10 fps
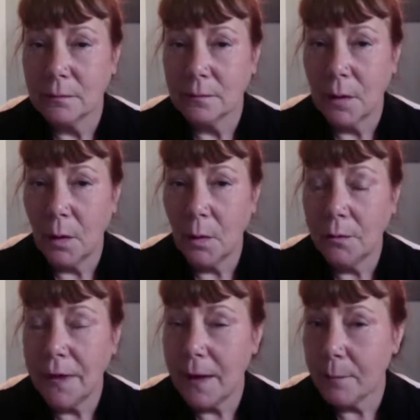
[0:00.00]

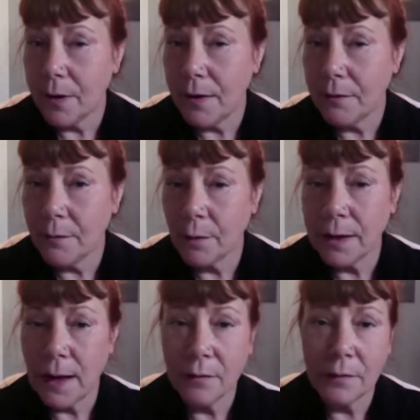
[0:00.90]
Hold that breath for a
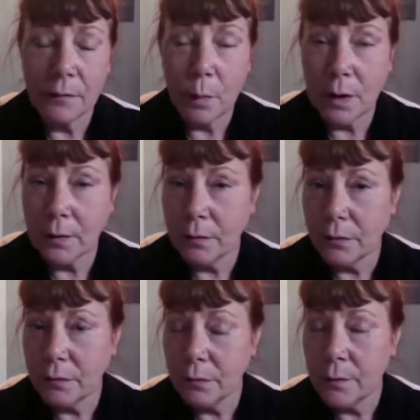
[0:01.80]
count of 1 or
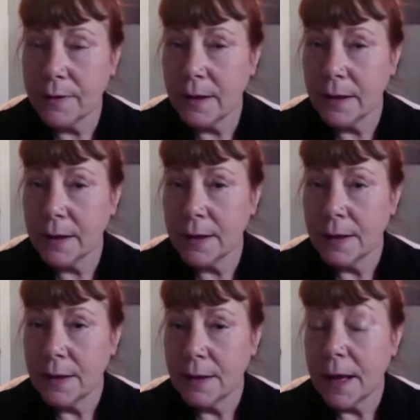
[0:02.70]
2, and then
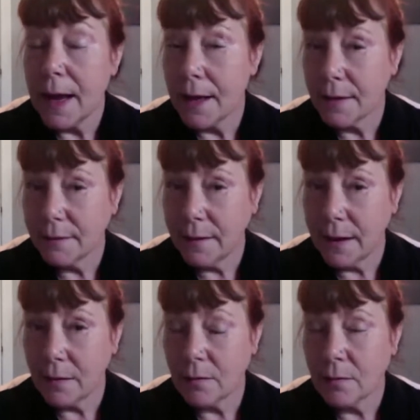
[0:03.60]

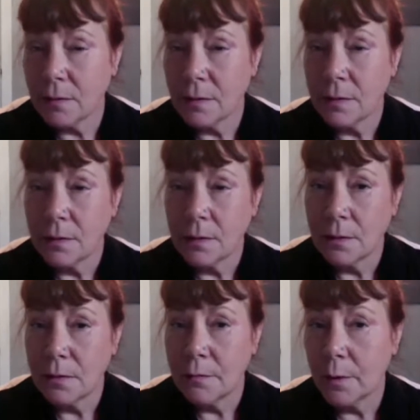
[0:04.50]
exhale
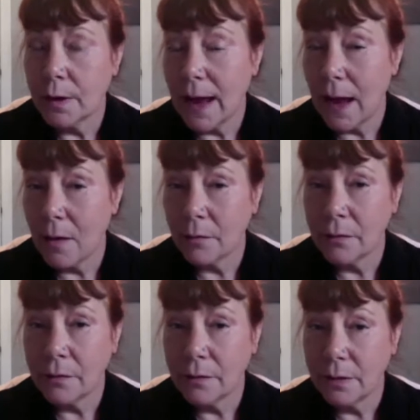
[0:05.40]
for a
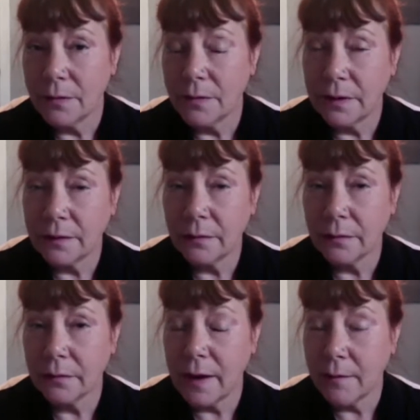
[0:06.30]
count of 6 or
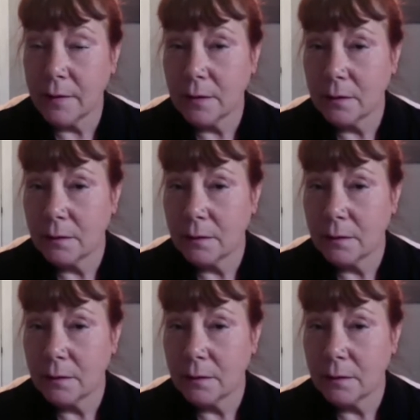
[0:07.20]
7.